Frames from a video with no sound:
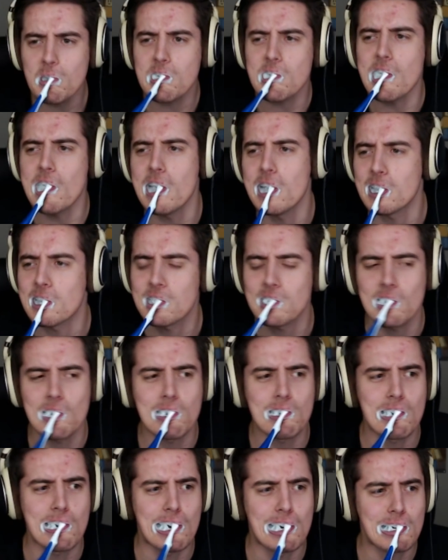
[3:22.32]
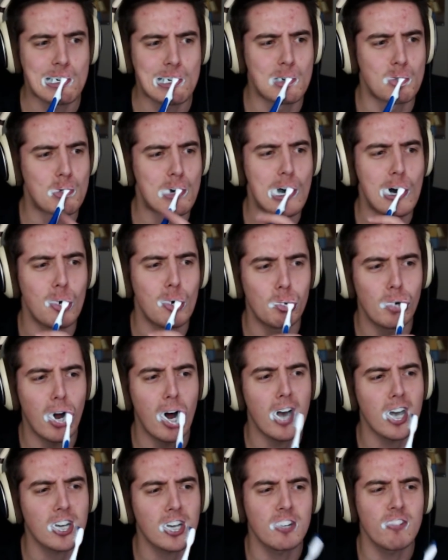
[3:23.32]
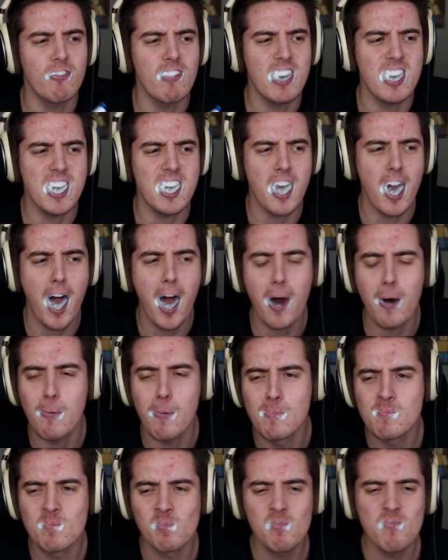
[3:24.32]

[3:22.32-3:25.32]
You can't say that in a Roblox video.